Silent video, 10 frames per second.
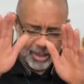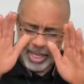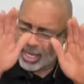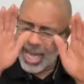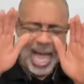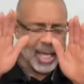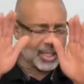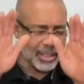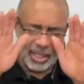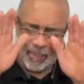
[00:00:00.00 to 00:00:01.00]
that God
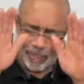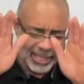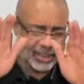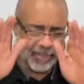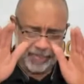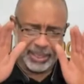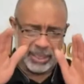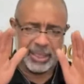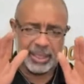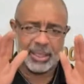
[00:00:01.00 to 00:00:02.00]
is in the blessing
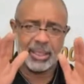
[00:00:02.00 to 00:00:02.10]
business.